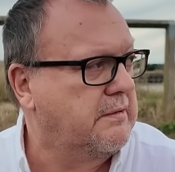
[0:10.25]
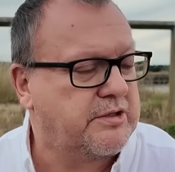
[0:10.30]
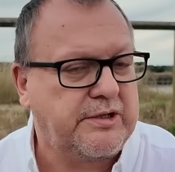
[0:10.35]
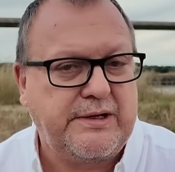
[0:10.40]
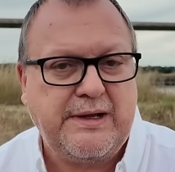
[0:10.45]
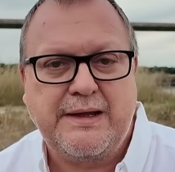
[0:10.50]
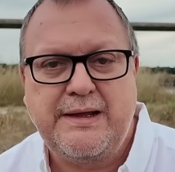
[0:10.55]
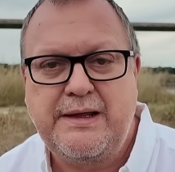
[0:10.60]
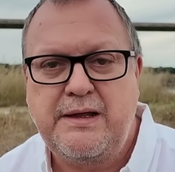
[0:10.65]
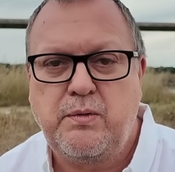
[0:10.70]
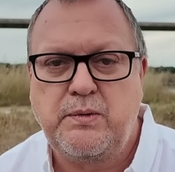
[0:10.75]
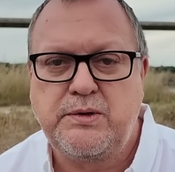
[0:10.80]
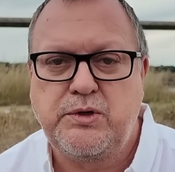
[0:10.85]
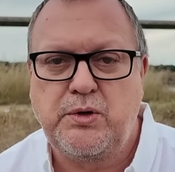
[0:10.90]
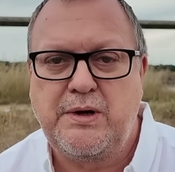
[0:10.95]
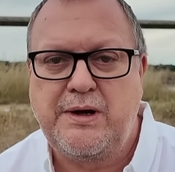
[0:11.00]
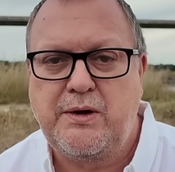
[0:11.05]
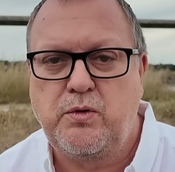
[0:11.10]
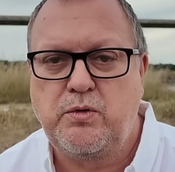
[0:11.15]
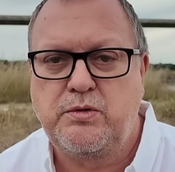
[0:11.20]
Today we're
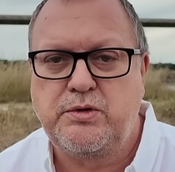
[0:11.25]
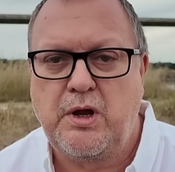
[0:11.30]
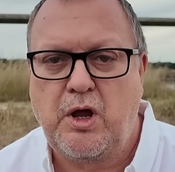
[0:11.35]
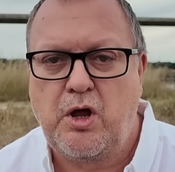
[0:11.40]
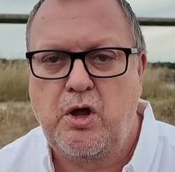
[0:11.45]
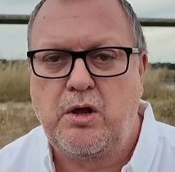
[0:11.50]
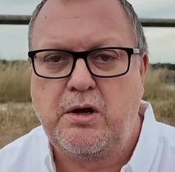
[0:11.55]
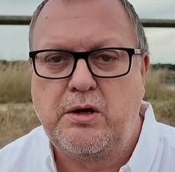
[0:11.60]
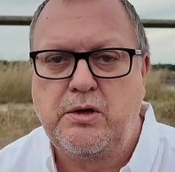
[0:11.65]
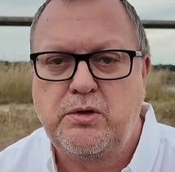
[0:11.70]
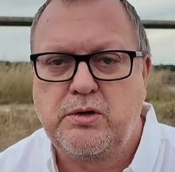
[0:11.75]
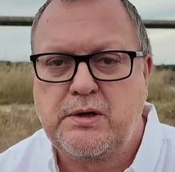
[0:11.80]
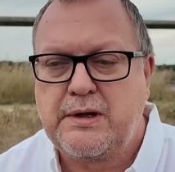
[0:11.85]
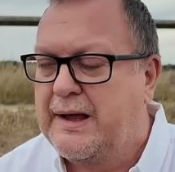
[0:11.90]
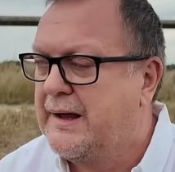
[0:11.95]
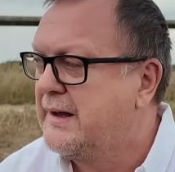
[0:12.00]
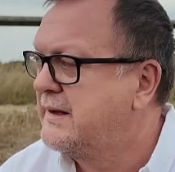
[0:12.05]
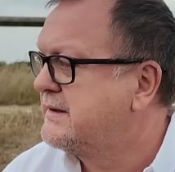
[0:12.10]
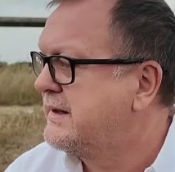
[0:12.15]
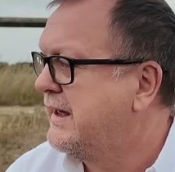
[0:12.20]
doing a little
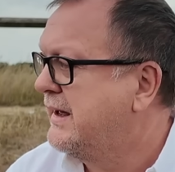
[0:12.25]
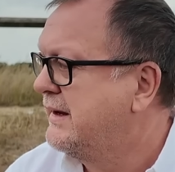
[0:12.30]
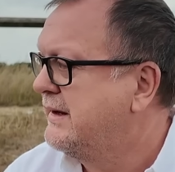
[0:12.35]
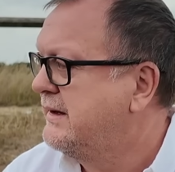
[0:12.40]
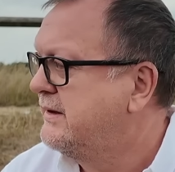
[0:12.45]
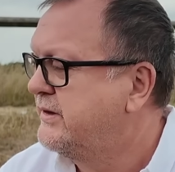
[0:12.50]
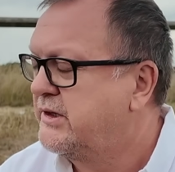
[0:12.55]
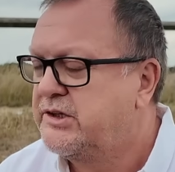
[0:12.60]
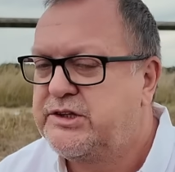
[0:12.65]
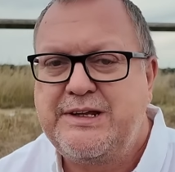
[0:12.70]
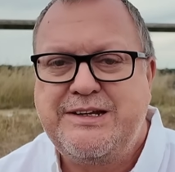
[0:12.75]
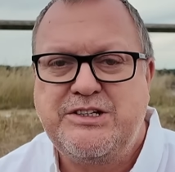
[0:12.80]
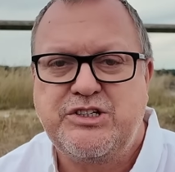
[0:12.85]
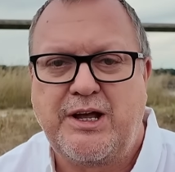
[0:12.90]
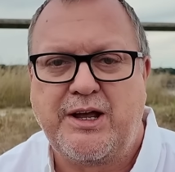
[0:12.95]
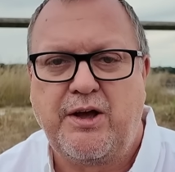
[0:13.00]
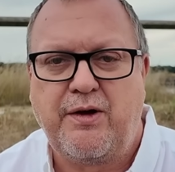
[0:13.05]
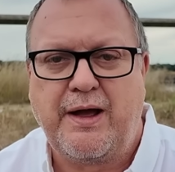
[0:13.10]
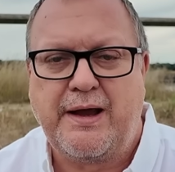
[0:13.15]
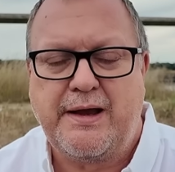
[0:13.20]
look at the
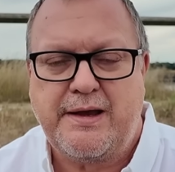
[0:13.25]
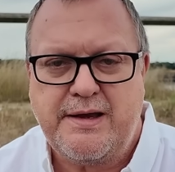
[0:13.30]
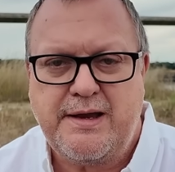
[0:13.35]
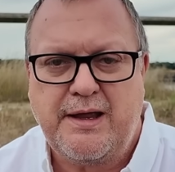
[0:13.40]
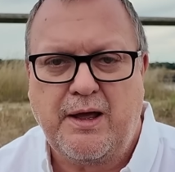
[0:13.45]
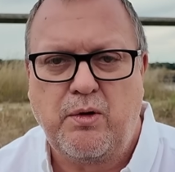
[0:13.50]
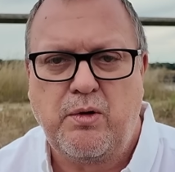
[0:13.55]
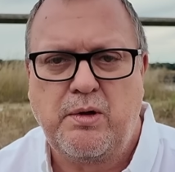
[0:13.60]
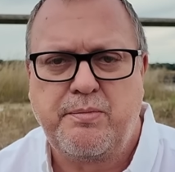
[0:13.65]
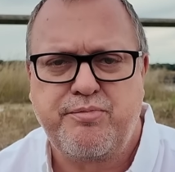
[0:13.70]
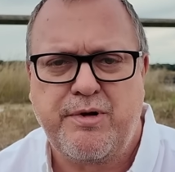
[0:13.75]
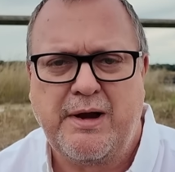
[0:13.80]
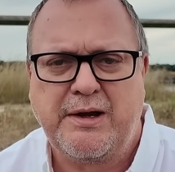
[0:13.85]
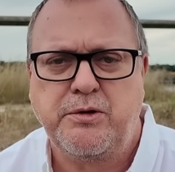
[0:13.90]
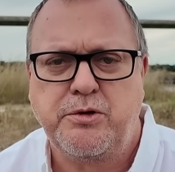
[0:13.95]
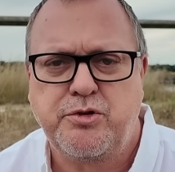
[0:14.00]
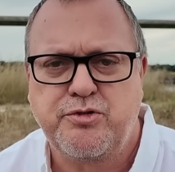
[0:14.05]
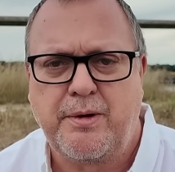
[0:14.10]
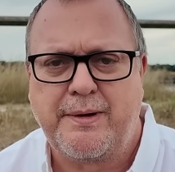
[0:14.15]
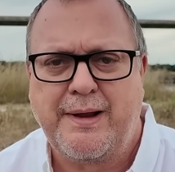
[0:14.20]
DJI Neo,
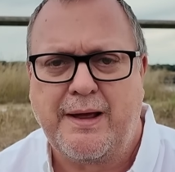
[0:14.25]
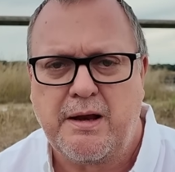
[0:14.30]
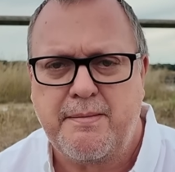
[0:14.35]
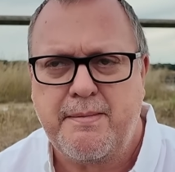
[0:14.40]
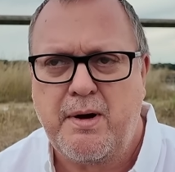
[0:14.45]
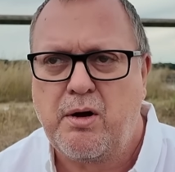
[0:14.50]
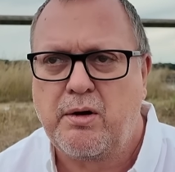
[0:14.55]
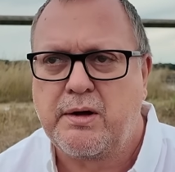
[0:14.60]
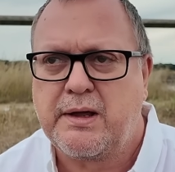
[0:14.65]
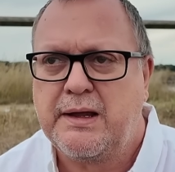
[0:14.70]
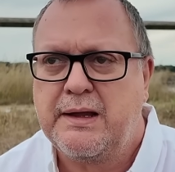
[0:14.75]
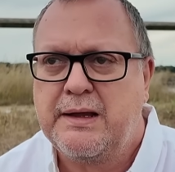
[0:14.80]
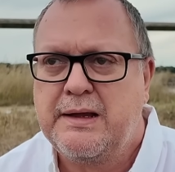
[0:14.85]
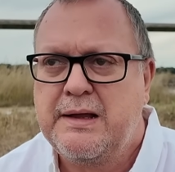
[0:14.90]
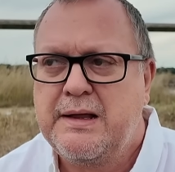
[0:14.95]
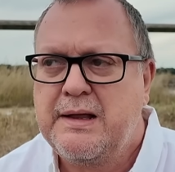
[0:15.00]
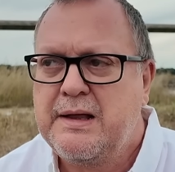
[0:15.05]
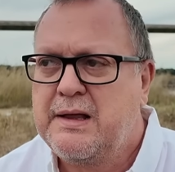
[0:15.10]
brand new drone out on the market.